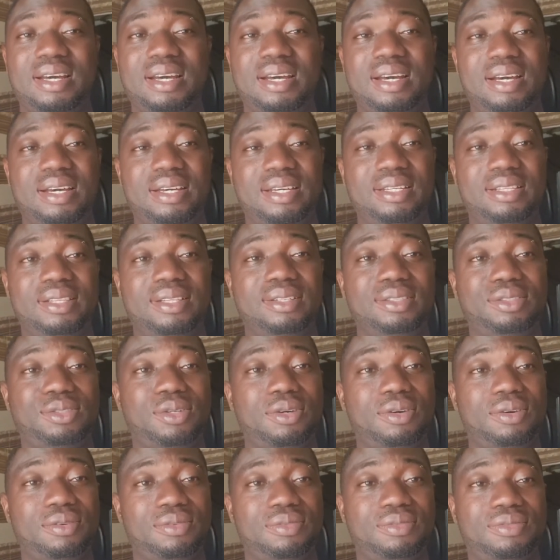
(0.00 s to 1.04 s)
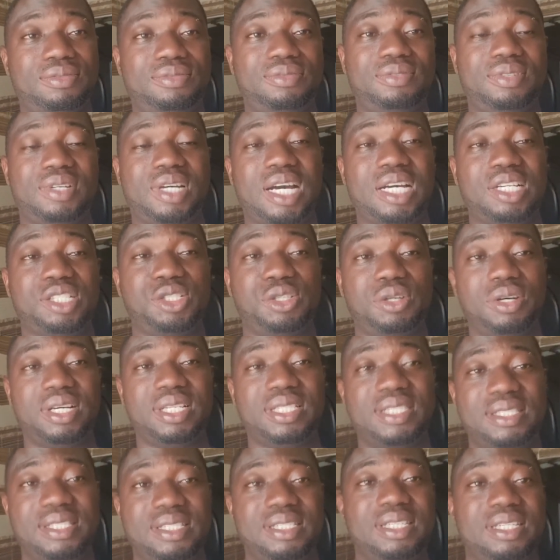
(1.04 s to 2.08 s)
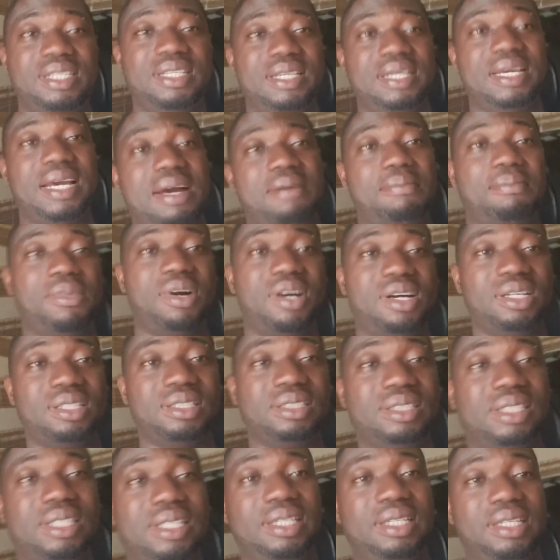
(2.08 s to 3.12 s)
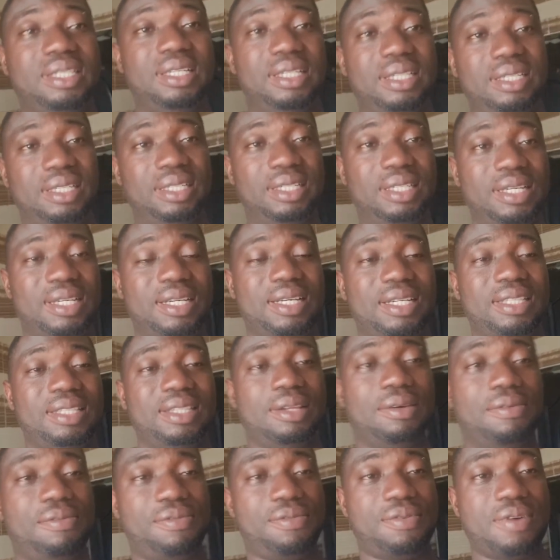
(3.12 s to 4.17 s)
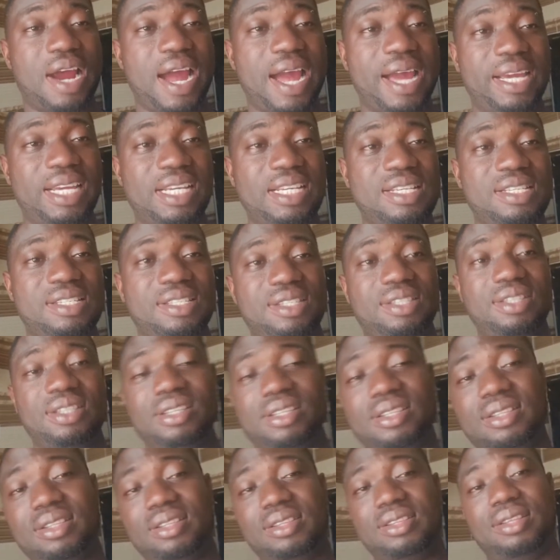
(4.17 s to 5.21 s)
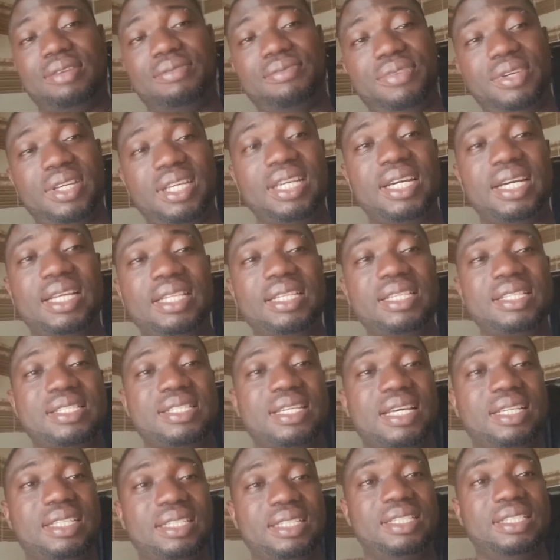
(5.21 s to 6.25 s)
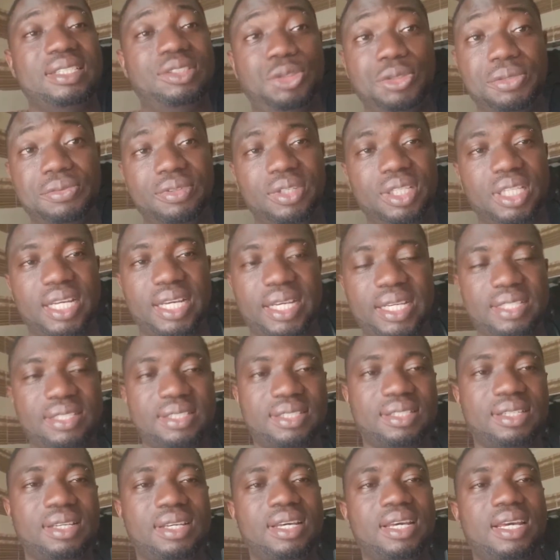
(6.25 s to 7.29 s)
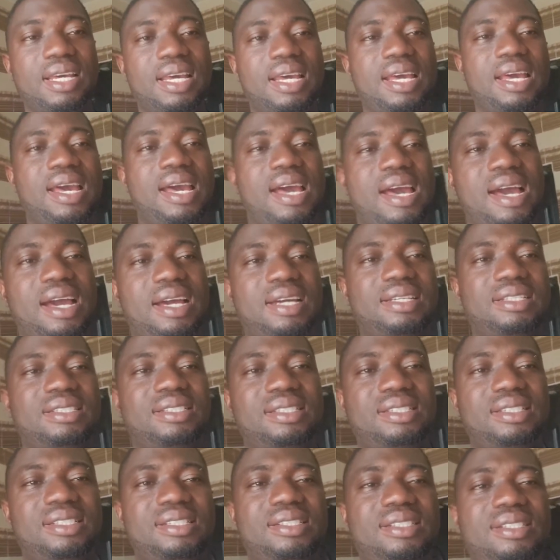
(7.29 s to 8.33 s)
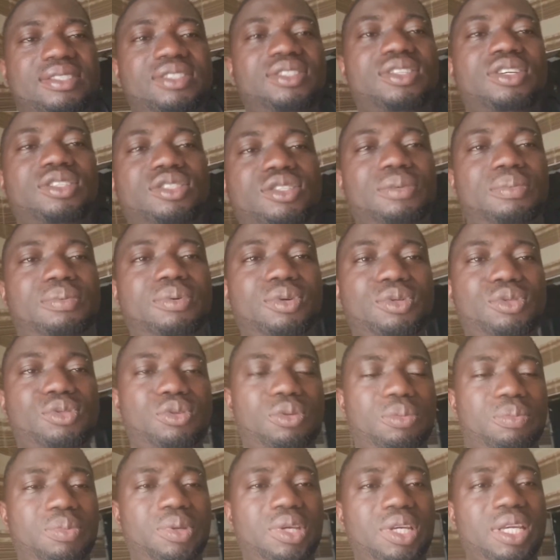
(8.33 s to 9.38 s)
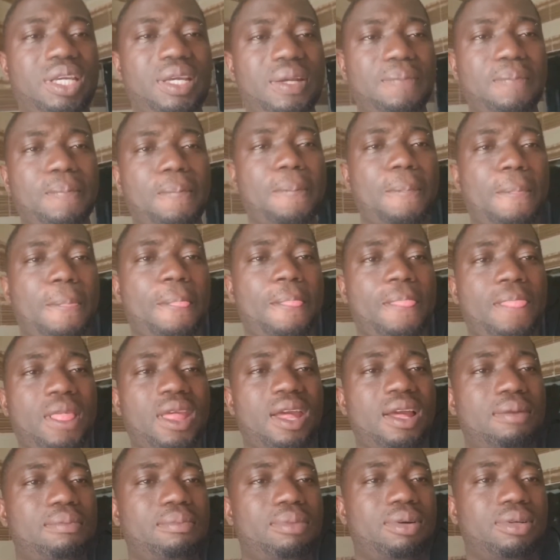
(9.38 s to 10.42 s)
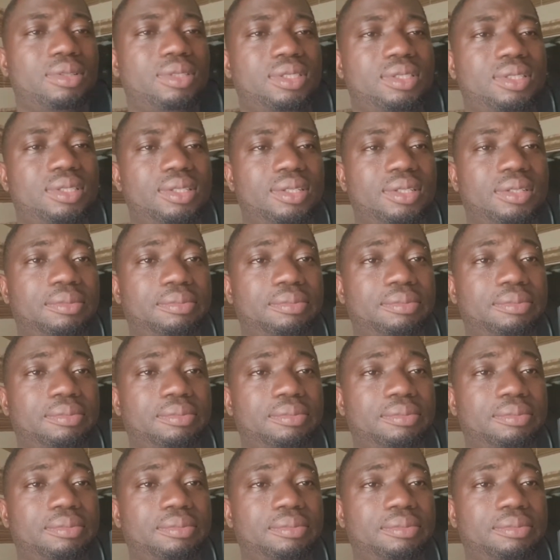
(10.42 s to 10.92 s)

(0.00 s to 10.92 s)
a lot of casualty among the fries, the fingerlings, and the juveniles. And this is not supposed to be, but